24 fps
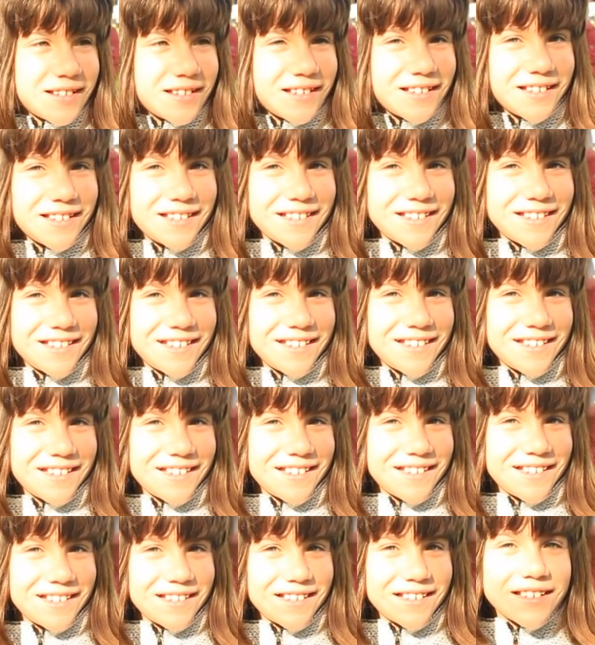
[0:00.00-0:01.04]
duck down,
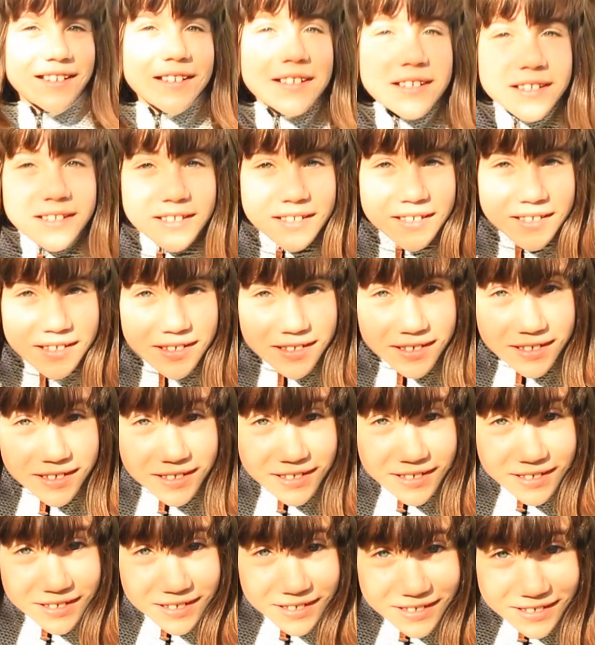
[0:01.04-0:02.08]

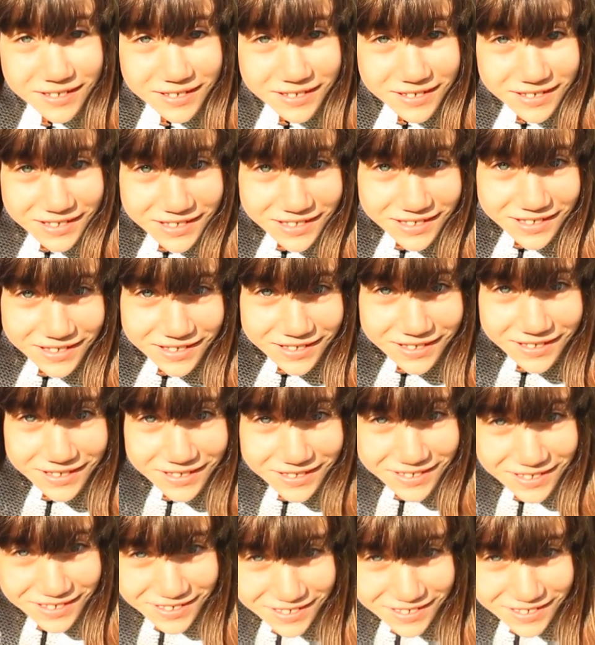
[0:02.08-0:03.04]
and there we have someone